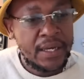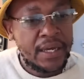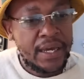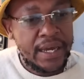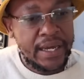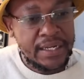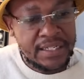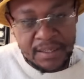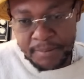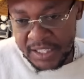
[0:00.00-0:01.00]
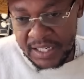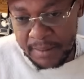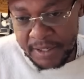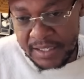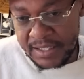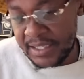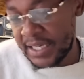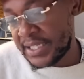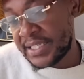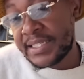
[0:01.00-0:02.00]
and the political parties
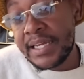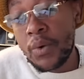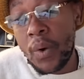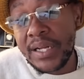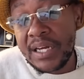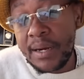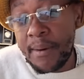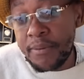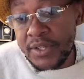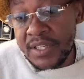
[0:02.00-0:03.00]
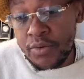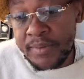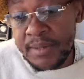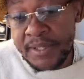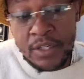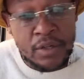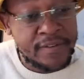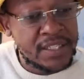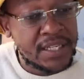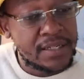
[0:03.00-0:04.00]
that still want Ramaphosa to be the president of
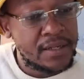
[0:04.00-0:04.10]
this country.